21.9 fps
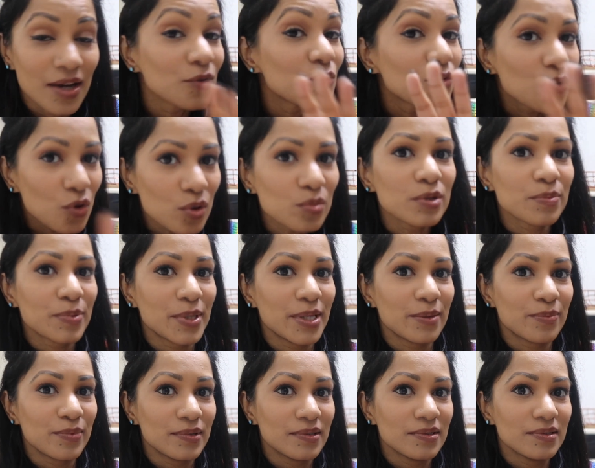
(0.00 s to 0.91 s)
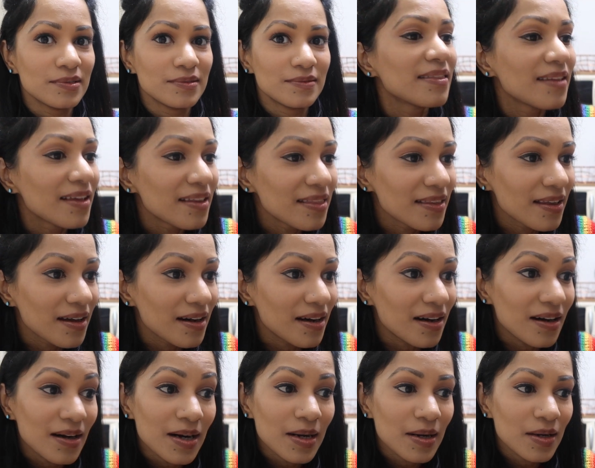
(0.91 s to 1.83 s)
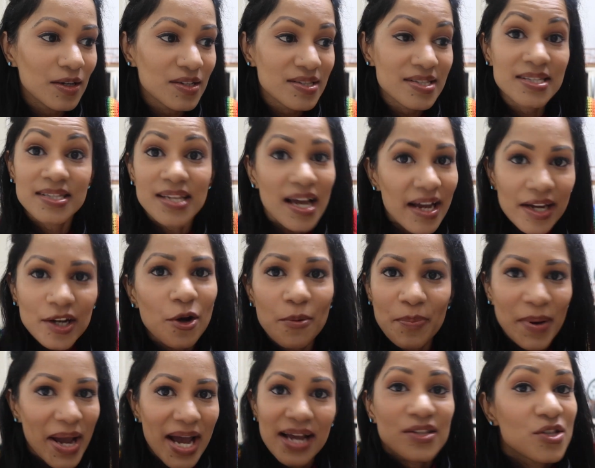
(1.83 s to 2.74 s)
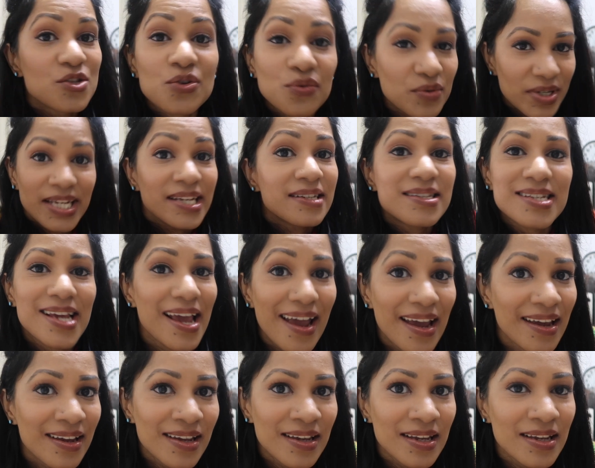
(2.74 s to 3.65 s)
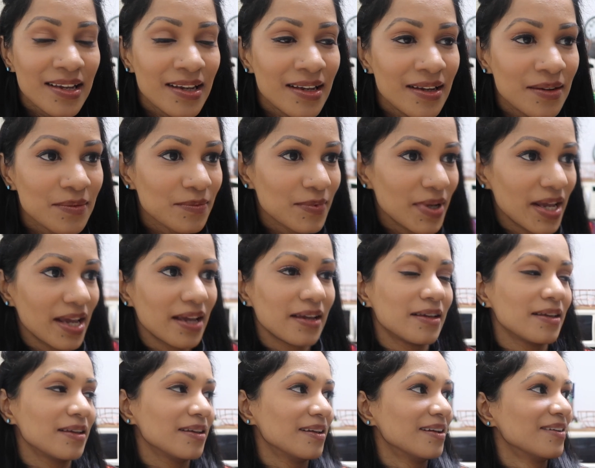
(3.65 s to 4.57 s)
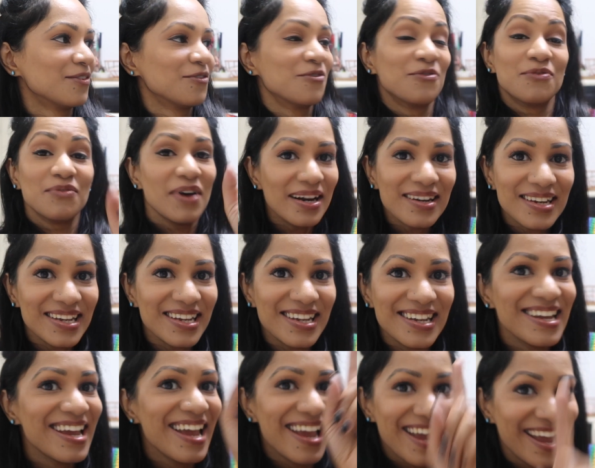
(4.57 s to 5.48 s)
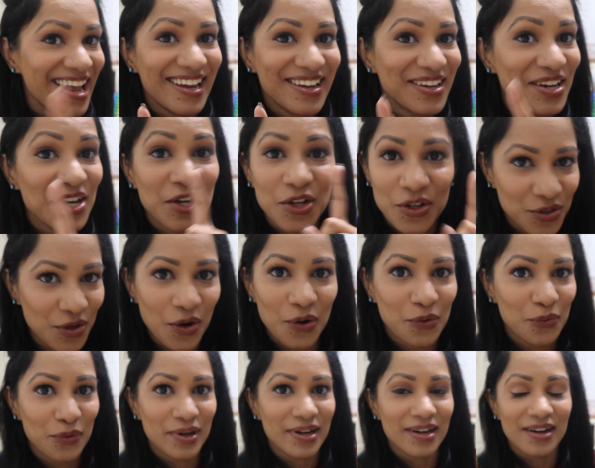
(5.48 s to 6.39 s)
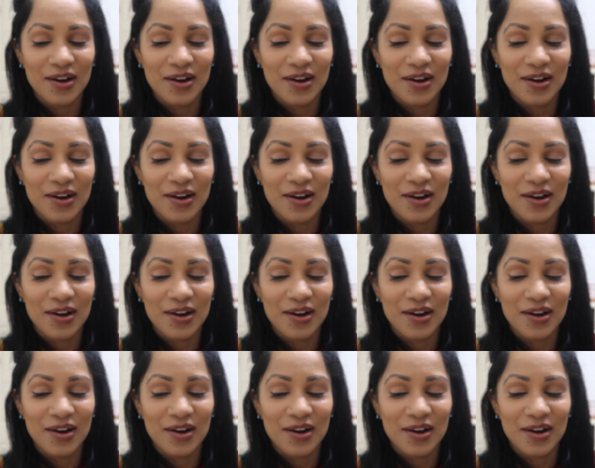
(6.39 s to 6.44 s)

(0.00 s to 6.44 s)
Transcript: are normal people, and then there are psychopaths who eat eggy, eggy, runny egg yolk.